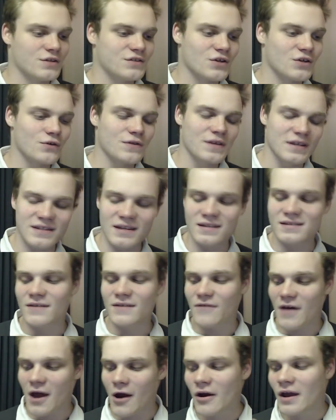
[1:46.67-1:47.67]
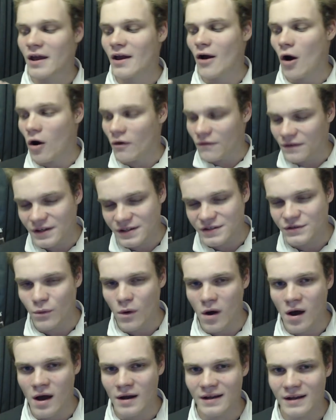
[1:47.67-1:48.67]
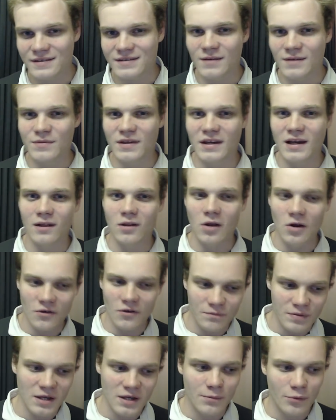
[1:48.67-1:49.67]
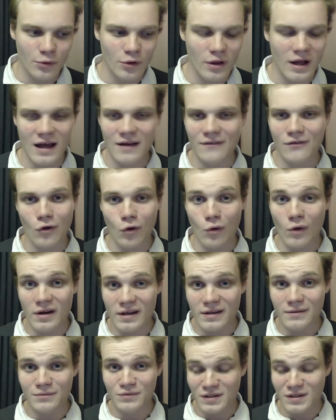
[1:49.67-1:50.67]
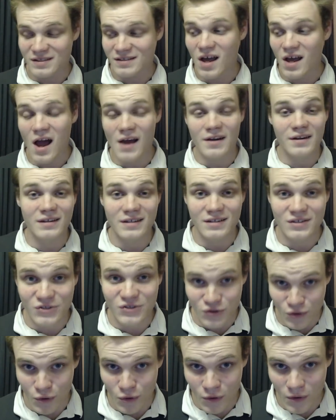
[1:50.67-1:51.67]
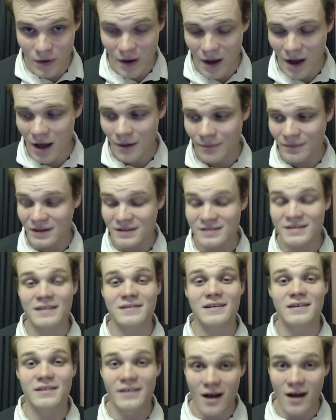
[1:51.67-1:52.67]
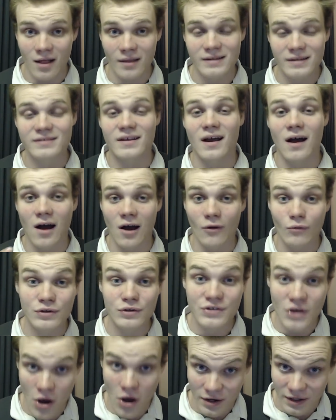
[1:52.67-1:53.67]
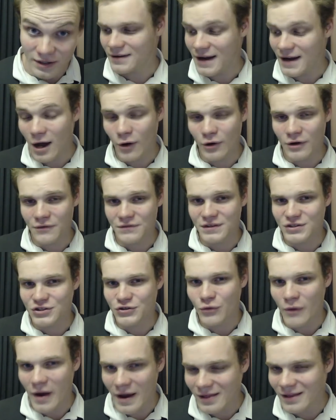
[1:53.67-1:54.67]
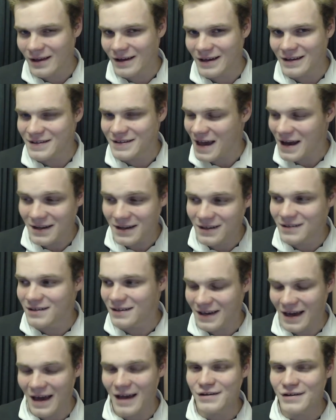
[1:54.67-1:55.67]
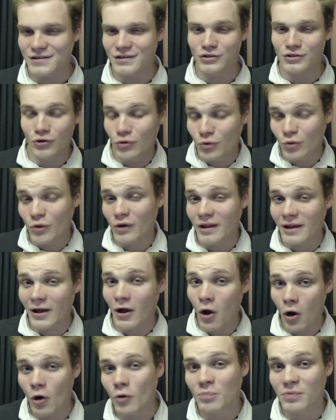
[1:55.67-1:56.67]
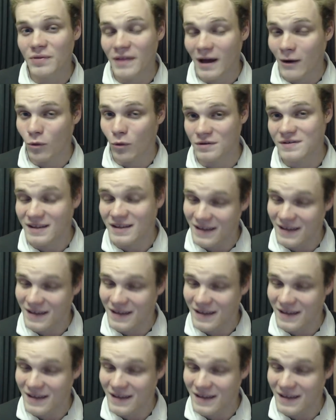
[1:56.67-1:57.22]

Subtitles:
So this is a very obvious one, and something a lot of people have already decided is true, is that the Daleks are returning. Now, if the trailer is any indication, you really hope that was the